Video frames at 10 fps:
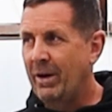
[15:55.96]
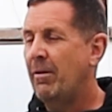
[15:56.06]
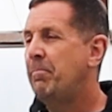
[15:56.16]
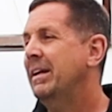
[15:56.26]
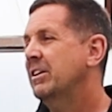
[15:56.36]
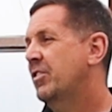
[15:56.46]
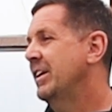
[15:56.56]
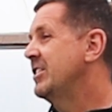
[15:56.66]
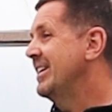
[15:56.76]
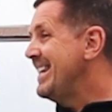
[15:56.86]
One of the biggest
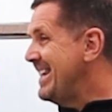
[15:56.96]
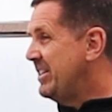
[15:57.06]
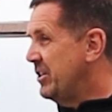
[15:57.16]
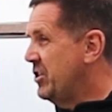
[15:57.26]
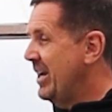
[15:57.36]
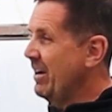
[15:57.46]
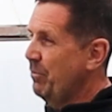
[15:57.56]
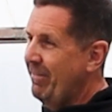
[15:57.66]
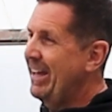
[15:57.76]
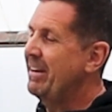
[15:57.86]
things you need to check
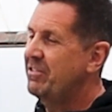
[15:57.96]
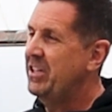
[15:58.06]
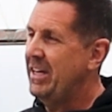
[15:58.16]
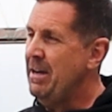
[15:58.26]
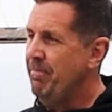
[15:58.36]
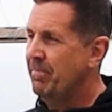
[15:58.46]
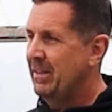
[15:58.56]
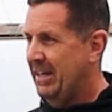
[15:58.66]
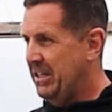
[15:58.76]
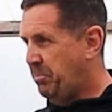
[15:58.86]
with NFT
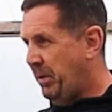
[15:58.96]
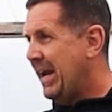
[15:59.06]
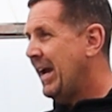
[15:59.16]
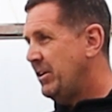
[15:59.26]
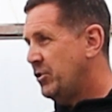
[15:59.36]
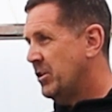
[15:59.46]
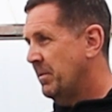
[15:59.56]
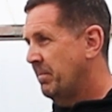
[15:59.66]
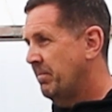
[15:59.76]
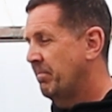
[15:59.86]
is pH